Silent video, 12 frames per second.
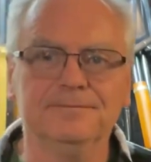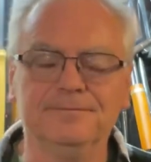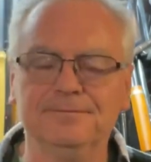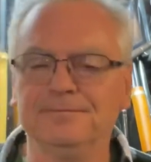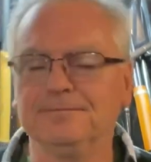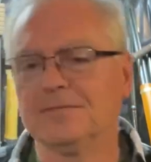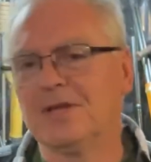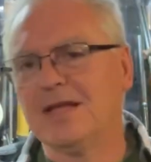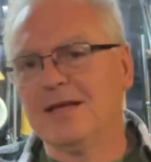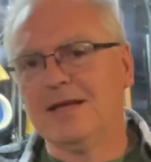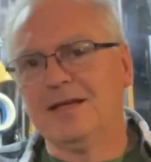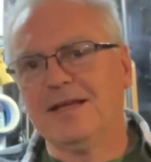he
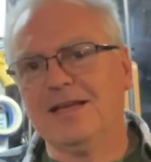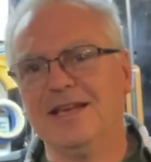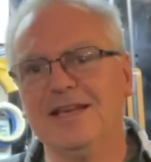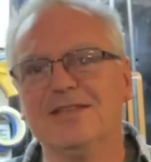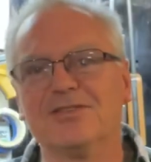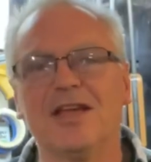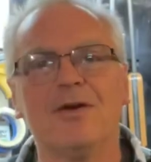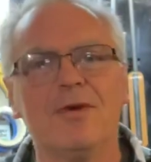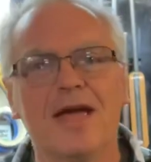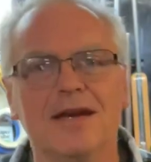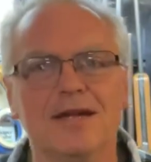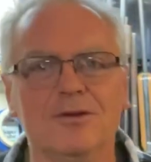didn't say we
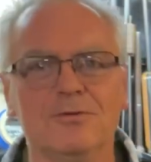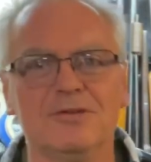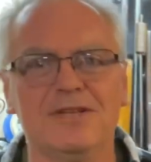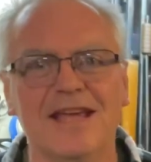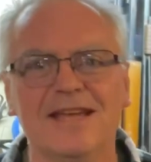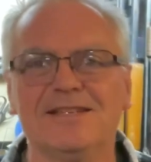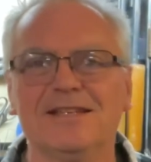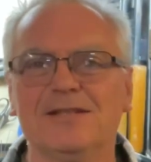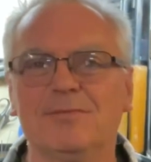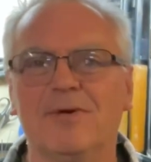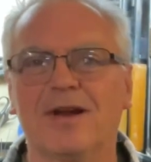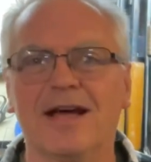had to use
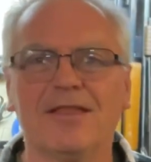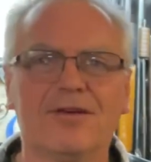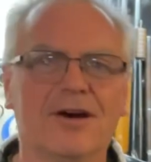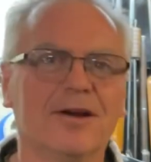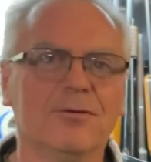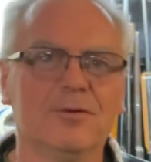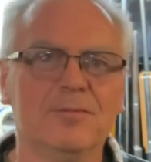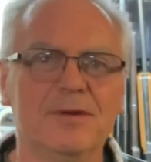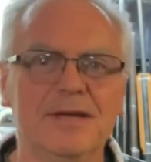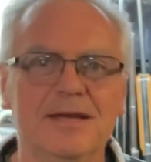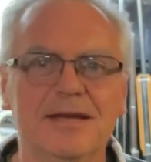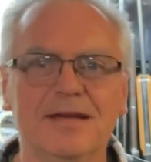daisies, but I thought it would
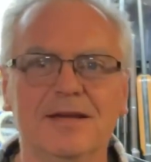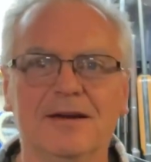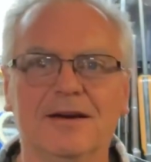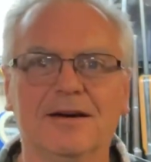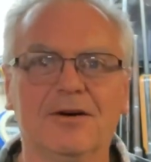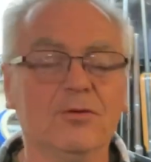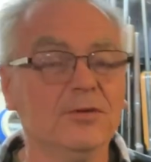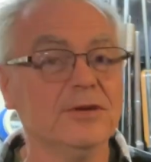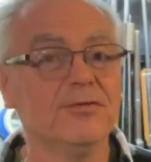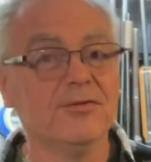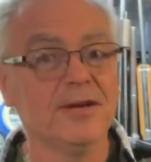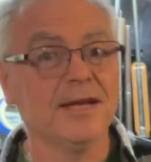be uh, only
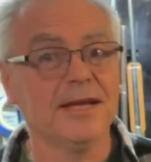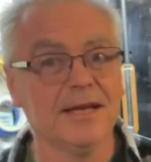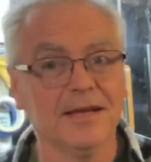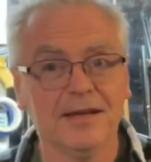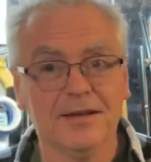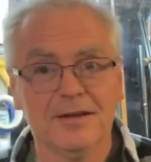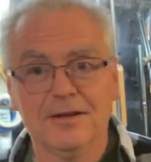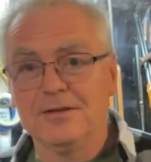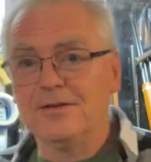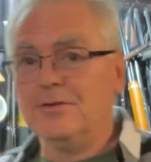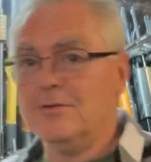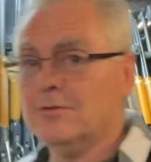fitting
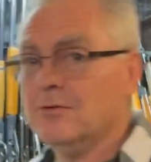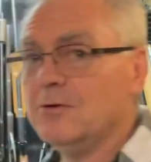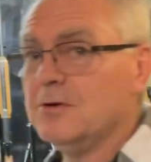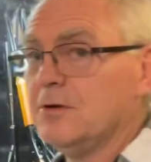to